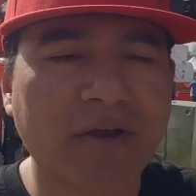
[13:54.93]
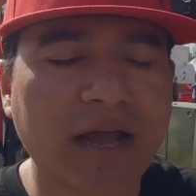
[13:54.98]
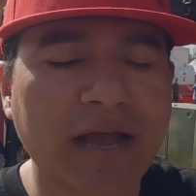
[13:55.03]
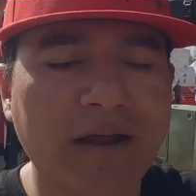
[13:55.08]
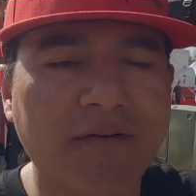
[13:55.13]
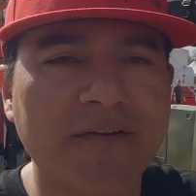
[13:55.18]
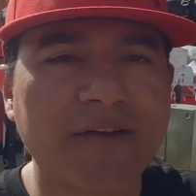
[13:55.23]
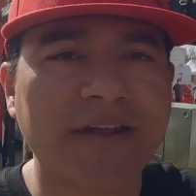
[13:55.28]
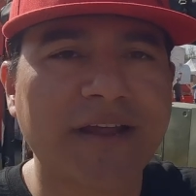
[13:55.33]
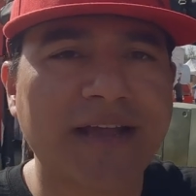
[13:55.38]

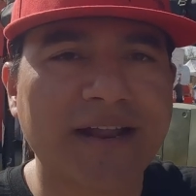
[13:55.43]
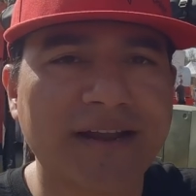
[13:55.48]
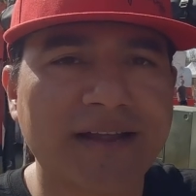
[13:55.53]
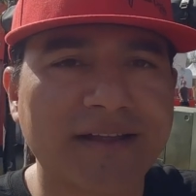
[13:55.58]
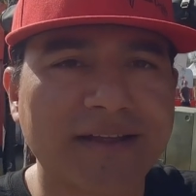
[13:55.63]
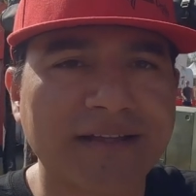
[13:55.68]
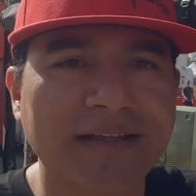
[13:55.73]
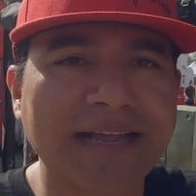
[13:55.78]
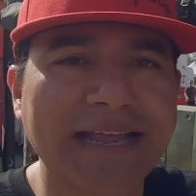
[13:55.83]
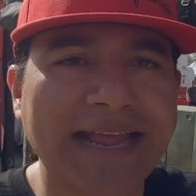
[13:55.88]
However you
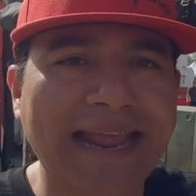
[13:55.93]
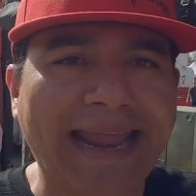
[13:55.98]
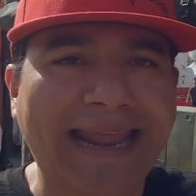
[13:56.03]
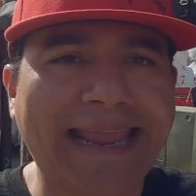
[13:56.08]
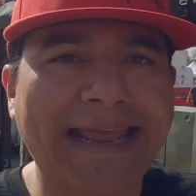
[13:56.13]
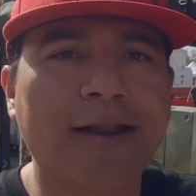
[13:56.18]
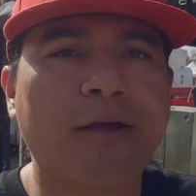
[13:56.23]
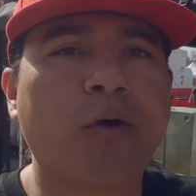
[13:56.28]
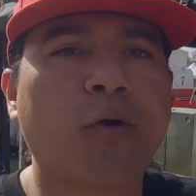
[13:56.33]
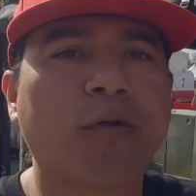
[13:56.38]
gotta
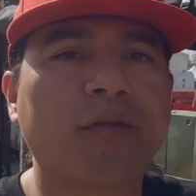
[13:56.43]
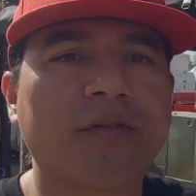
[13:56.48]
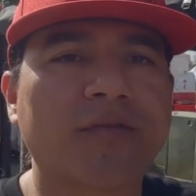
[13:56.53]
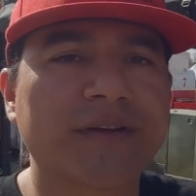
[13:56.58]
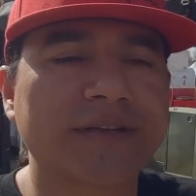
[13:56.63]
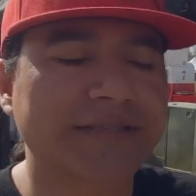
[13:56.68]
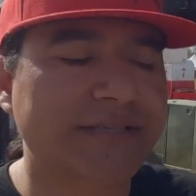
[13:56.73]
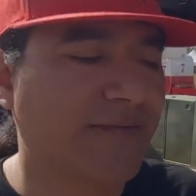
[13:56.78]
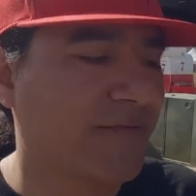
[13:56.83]
get a hold of us.